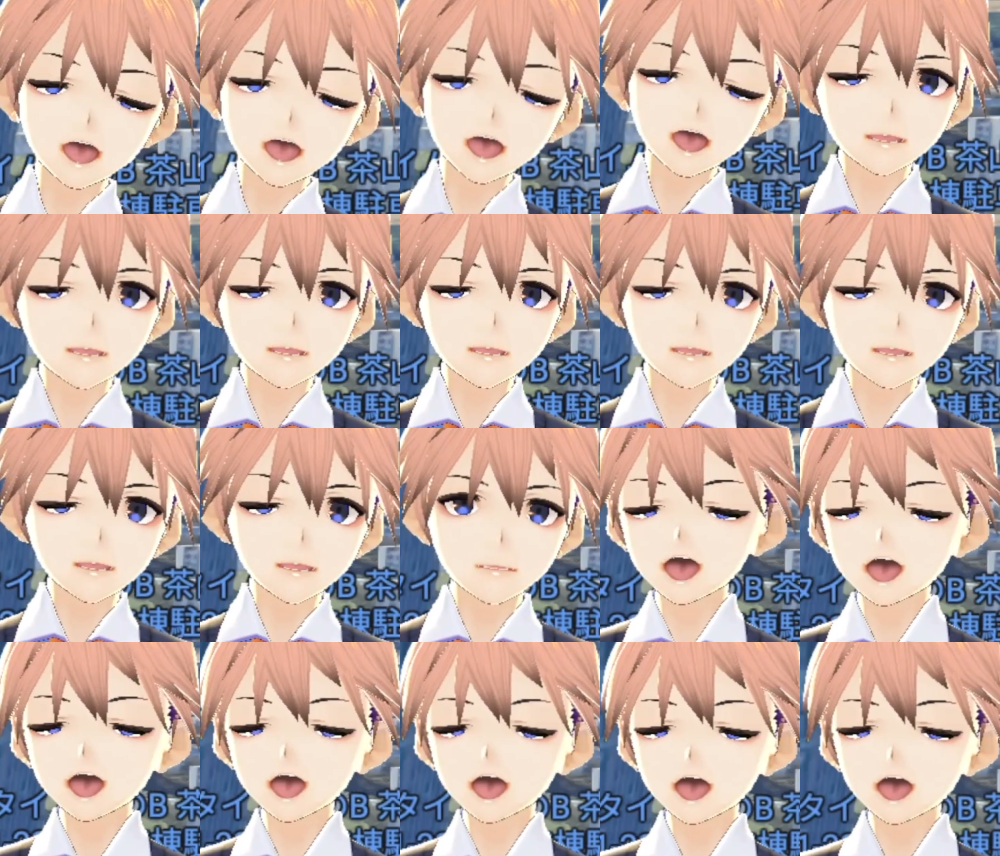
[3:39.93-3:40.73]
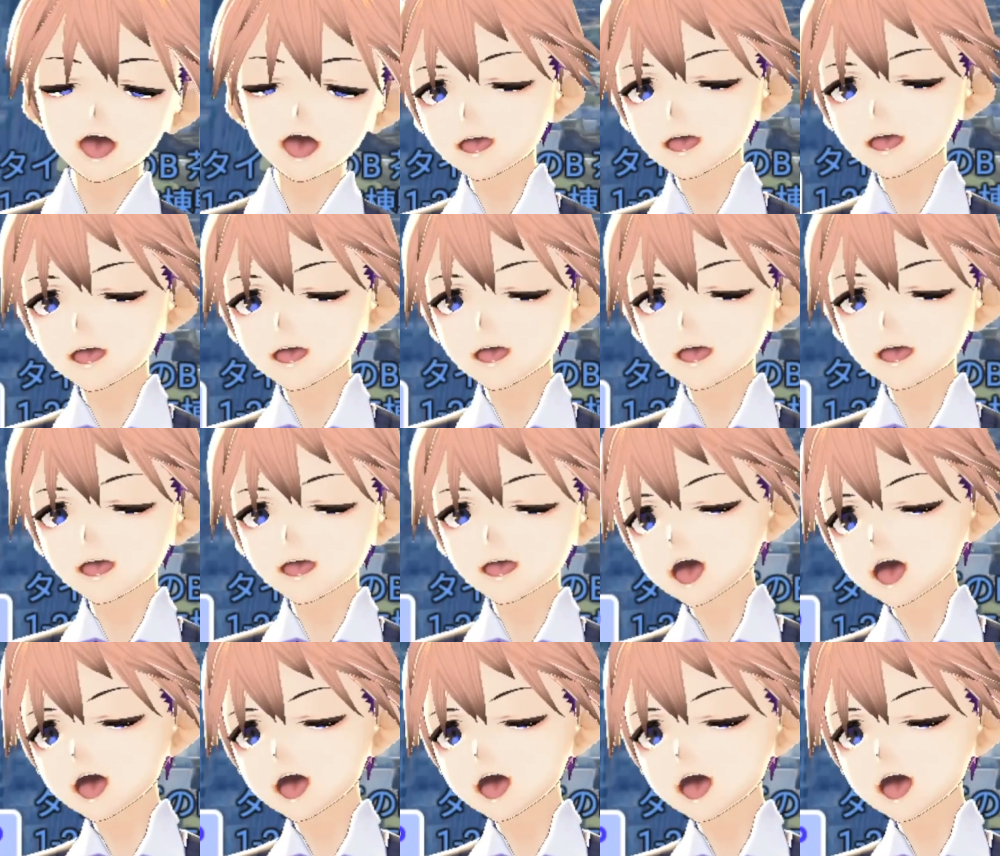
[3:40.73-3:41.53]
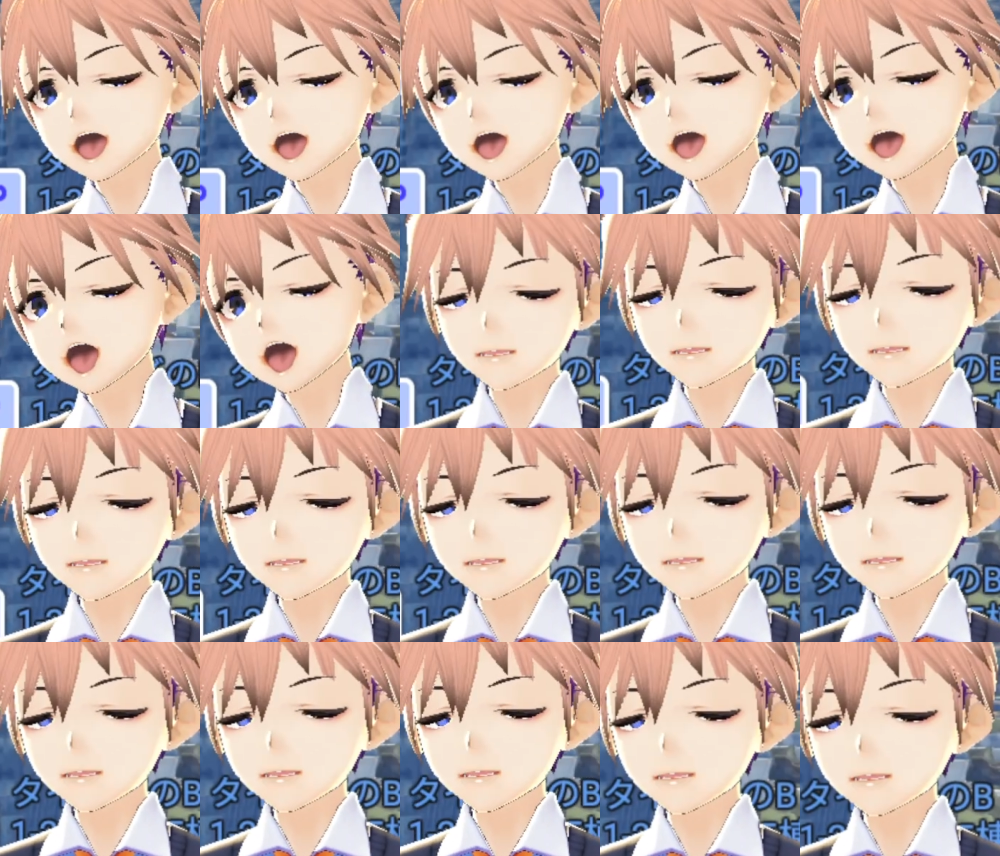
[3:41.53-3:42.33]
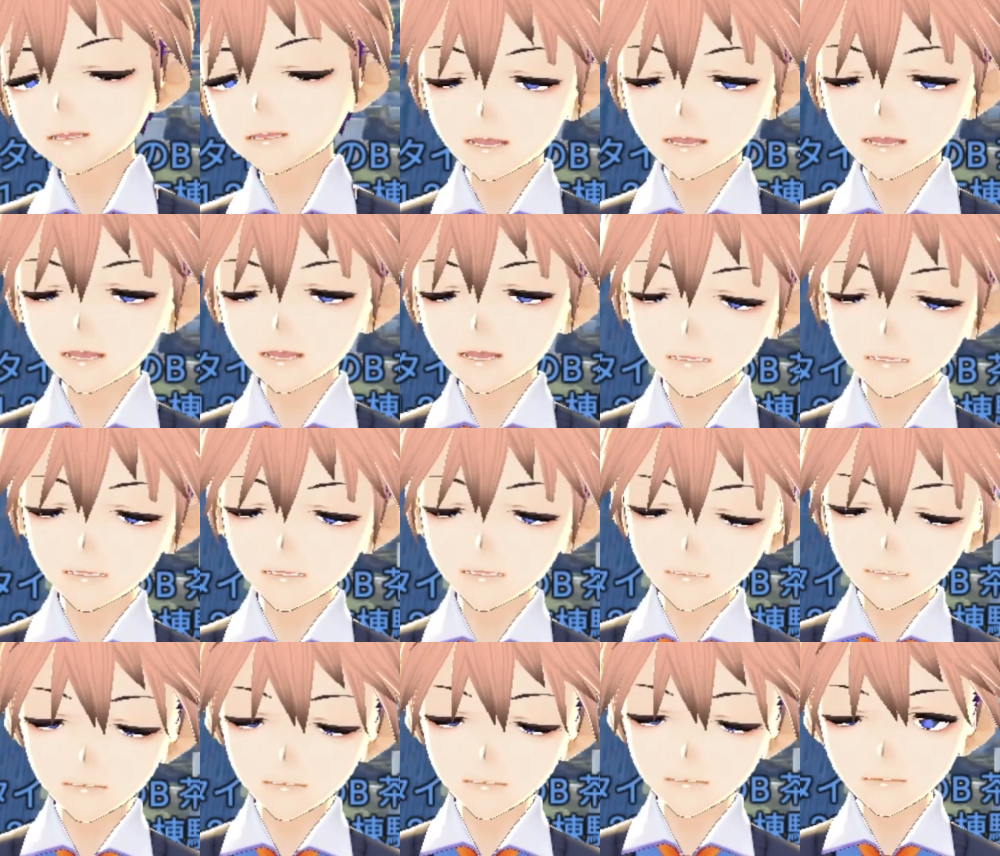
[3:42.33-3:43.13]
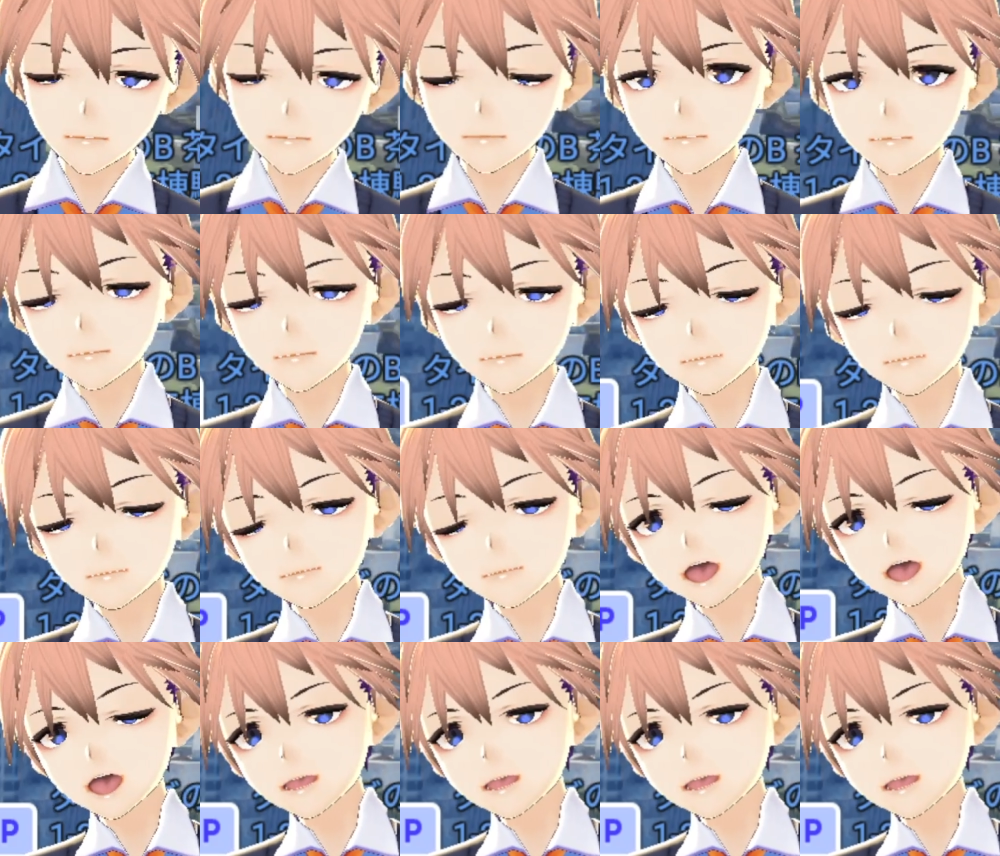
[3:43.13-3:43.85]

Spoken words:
museum. That's all for today. Thank